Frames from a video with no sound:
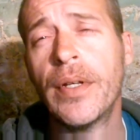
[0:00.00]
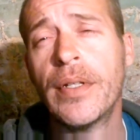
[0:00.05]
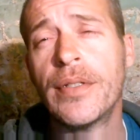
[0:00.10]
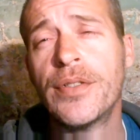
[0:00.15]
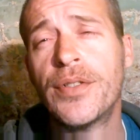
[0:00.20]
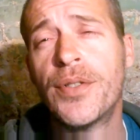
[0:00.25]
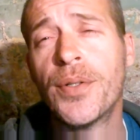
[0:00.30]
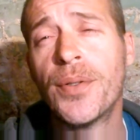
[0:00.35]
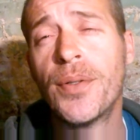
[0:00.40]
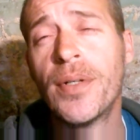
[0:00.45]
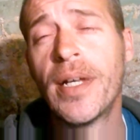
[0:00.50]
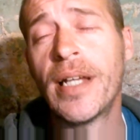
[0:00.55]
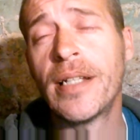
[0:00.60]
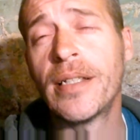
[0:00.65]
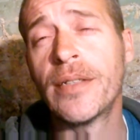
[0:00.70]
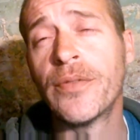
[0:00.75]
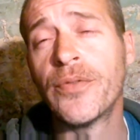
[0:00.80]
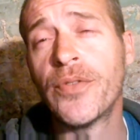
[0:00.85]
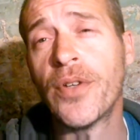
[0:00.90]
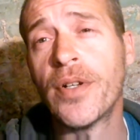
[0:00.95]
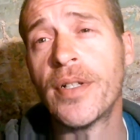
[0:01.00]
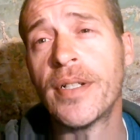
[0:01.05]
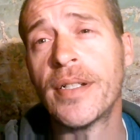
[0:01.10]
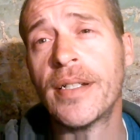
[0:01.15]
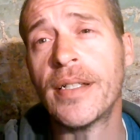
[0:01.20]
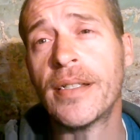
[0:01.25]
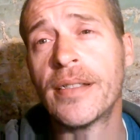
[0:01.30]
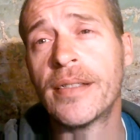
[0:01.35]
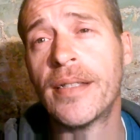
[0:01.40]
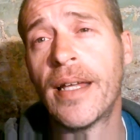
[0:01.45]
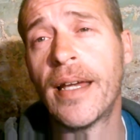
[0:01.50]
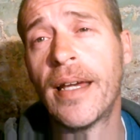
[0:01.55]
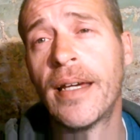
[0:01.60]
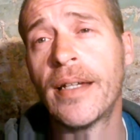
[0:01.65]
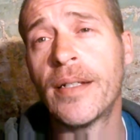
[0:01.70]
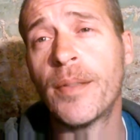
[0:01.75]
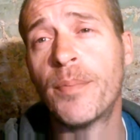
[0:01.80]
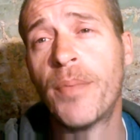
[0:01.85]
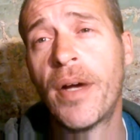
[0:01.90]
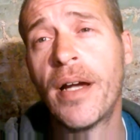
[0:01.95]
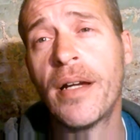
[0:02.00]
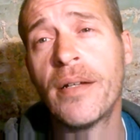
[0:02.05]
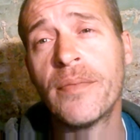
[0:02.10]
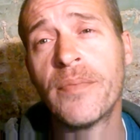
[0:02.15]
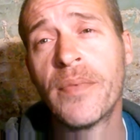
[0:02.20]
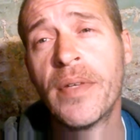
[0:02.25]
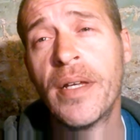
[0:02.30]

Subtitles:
Joel had confronted his dad about